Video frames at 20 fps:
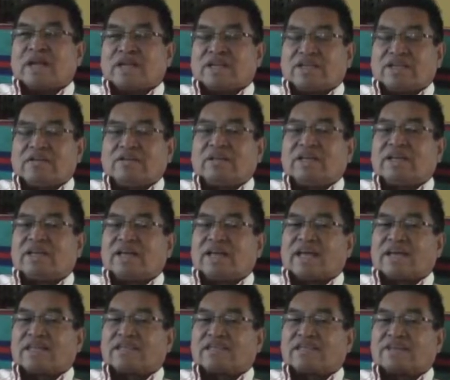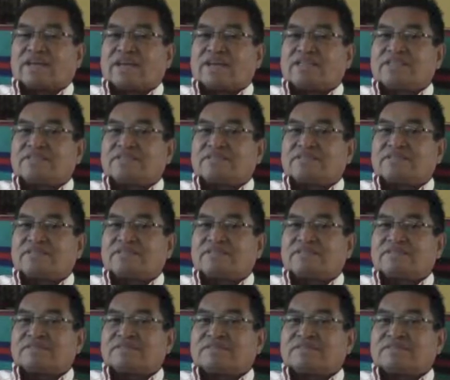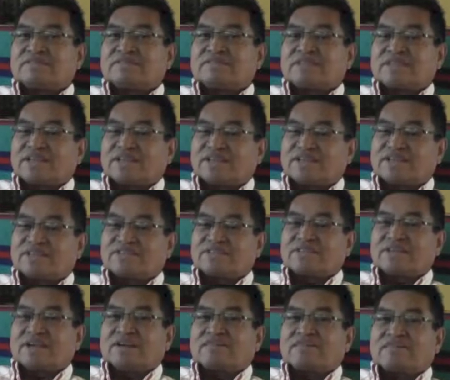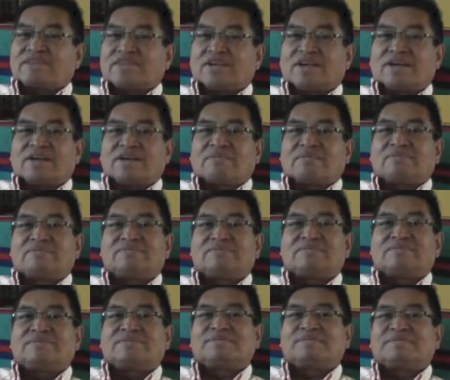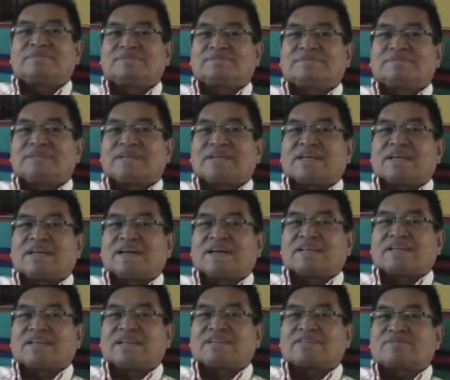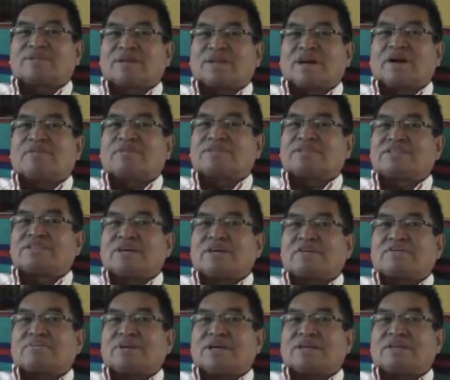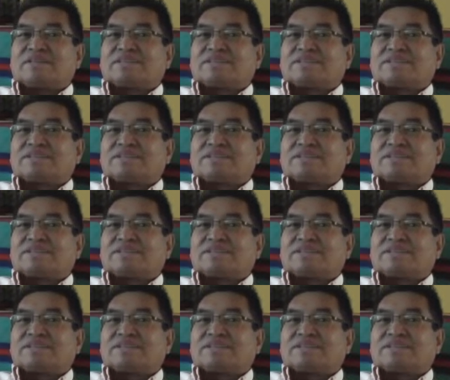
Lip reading: And you need the education to get yourself a job. And that's what I always thought about.